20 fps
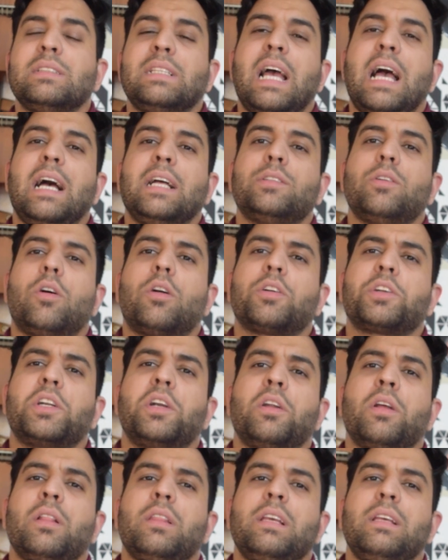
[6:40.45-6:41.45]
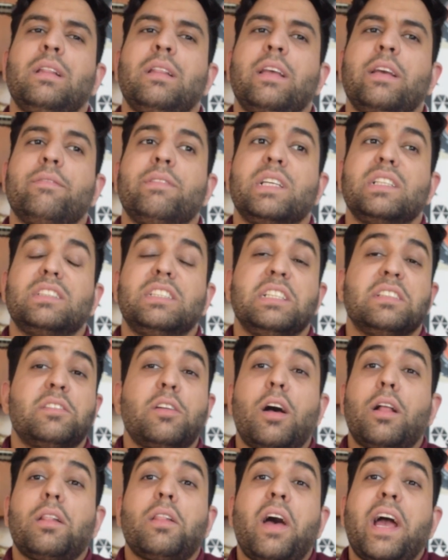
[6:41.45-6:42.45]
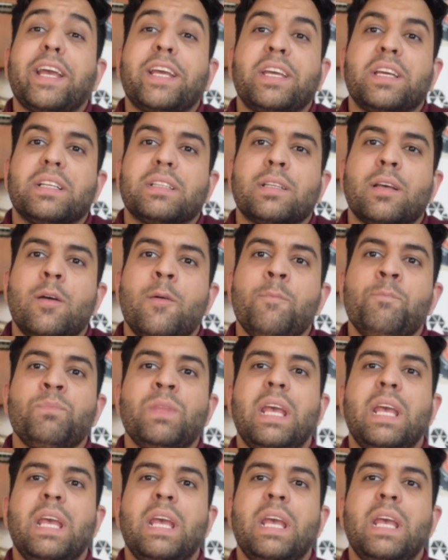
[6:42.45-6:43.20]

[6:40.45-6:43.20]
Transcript: that are currently living, did not like it.